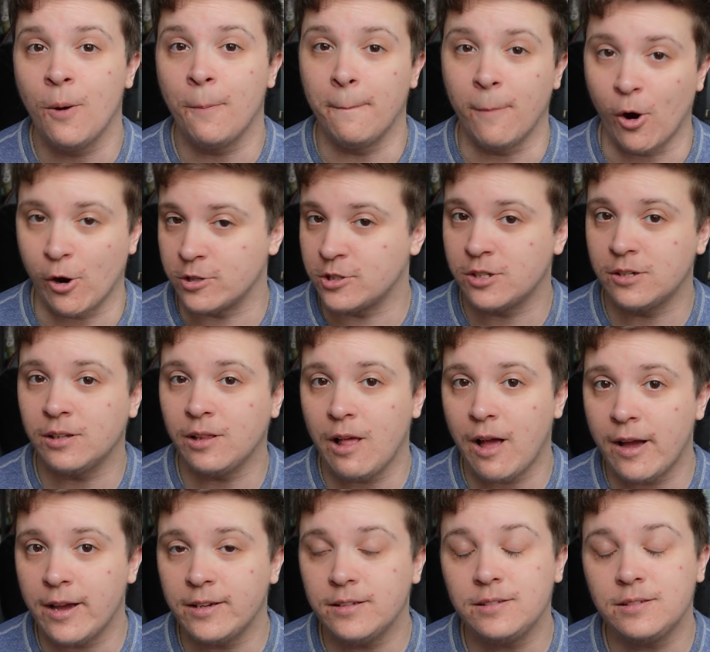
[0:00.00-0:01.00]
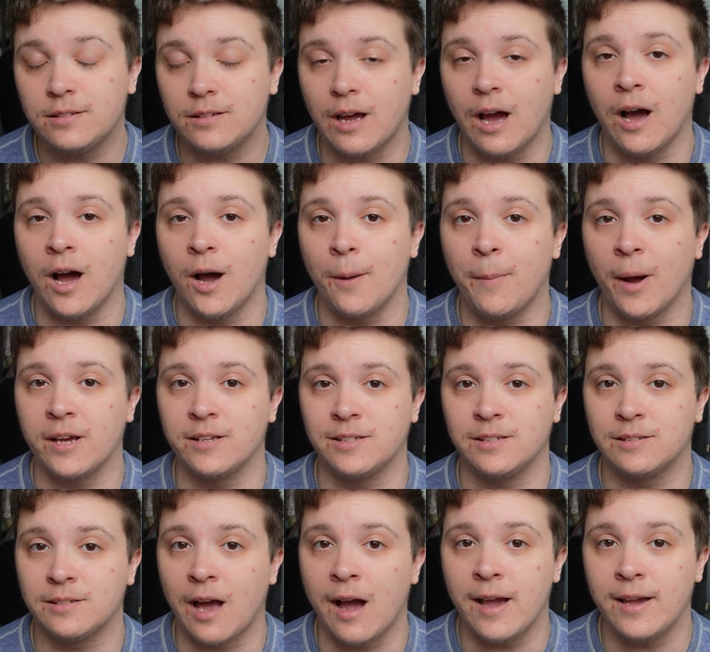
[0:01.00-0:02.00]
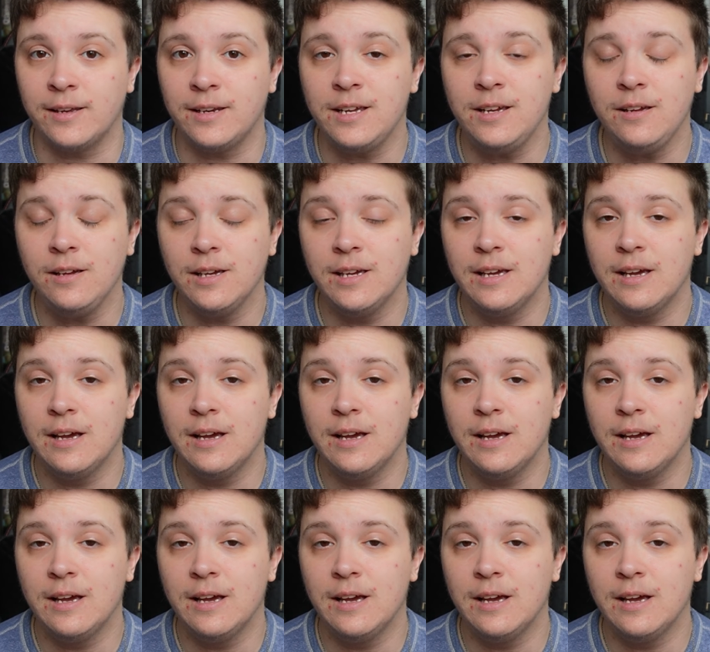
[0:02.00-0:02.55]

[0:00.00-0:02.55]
marginalized by society,